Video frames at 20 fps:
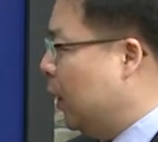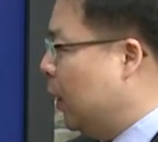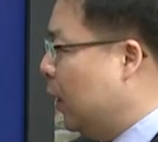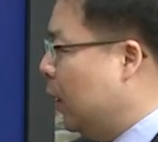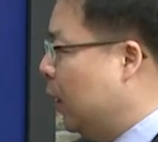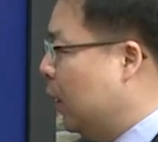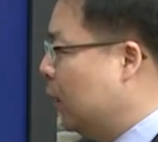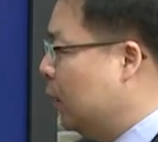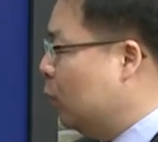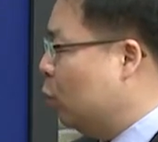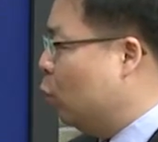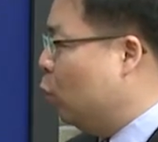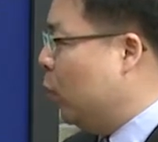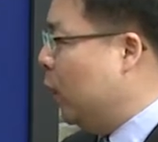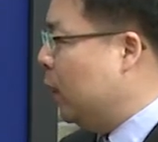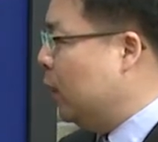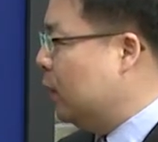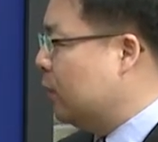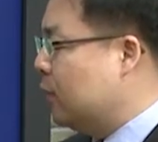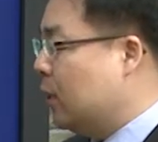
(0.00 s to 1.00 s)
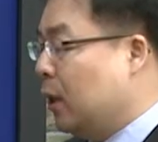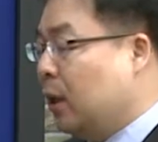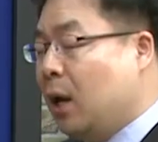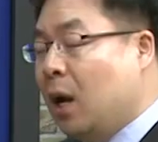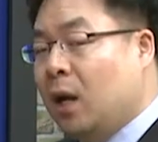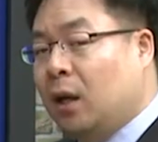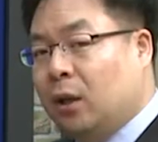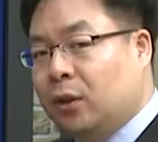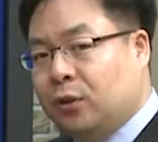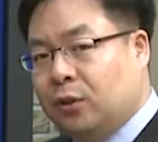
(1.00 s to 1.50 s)
And when
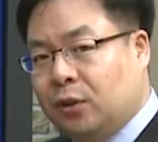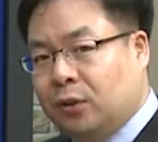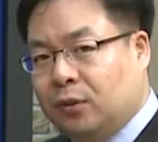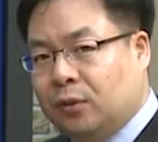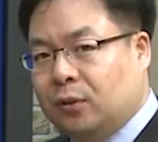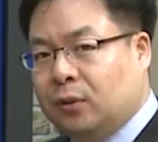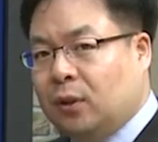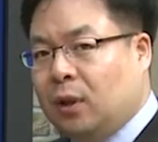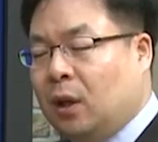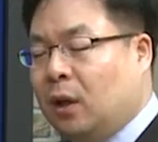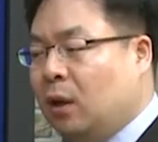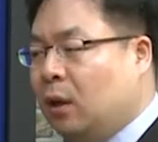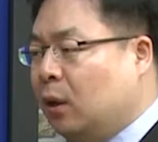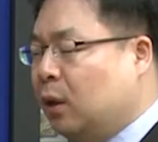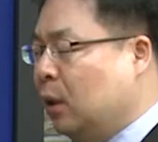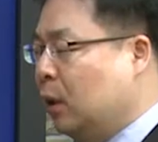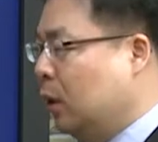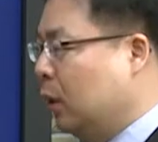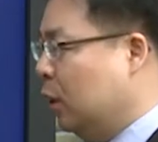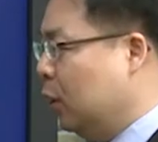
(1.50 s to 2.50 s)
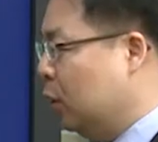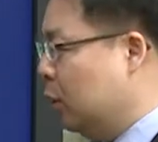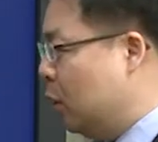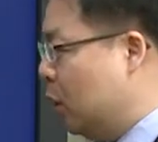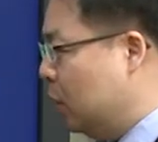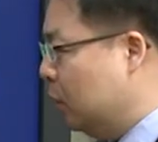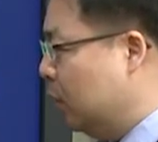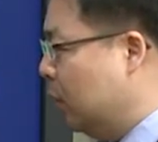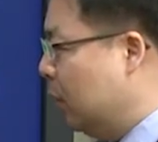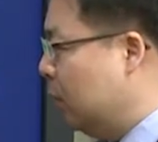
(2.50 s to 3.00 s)
psychologists
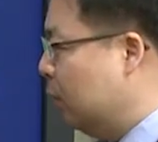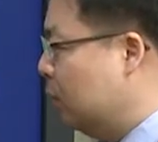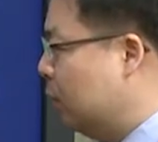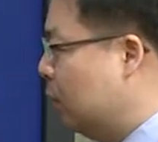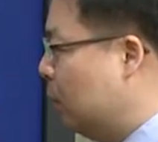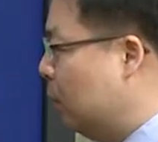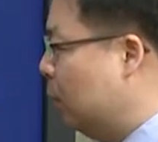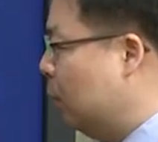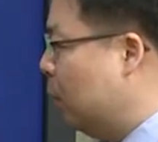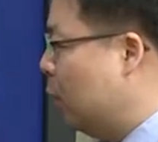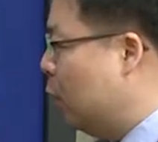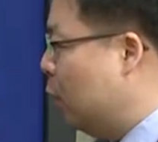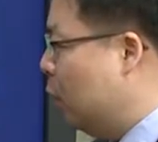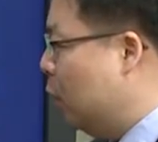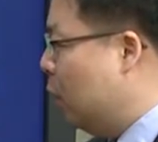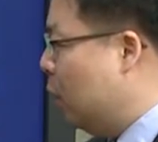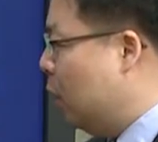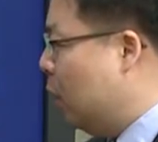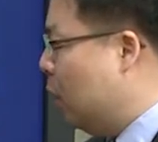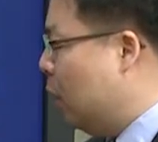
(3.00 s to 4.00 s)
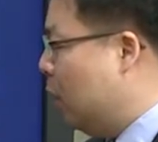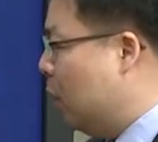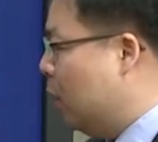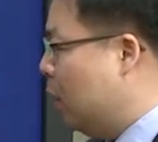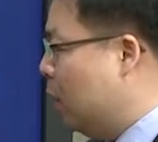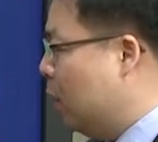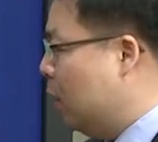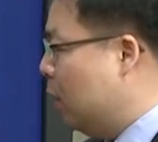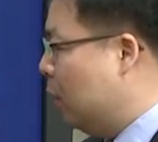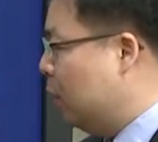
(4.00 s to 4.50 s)
conducted some
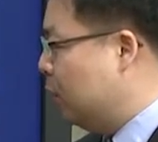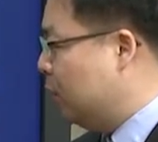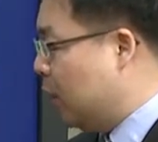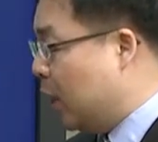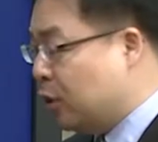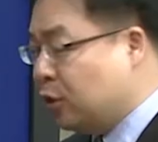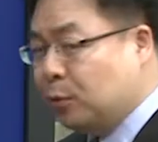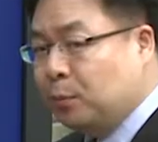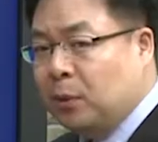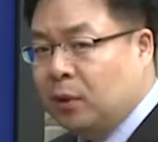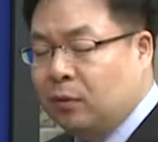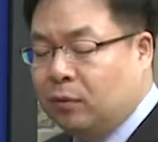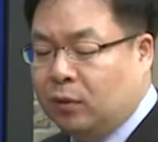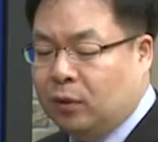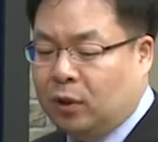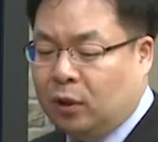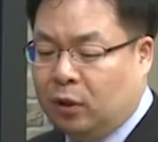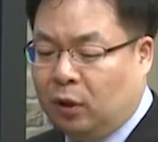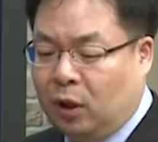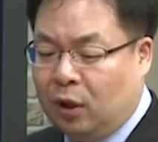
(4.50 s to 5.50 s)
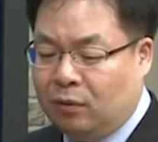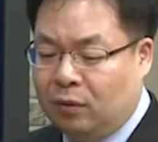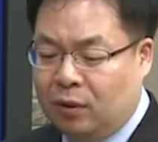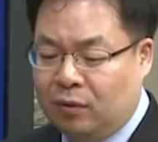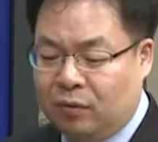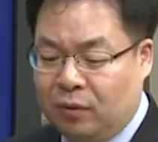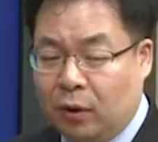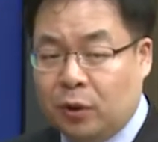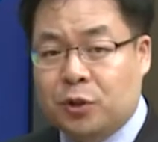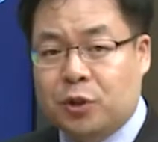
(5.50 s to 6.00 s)
assessment for the global
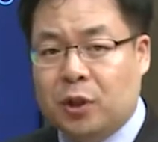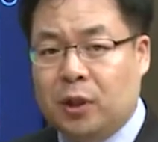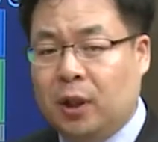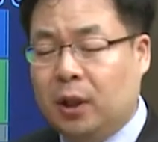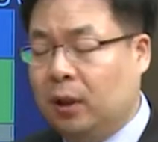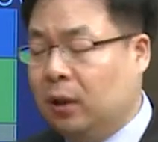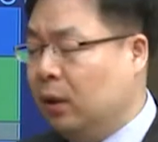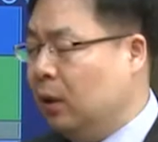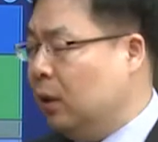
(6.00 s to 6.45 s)
functioning,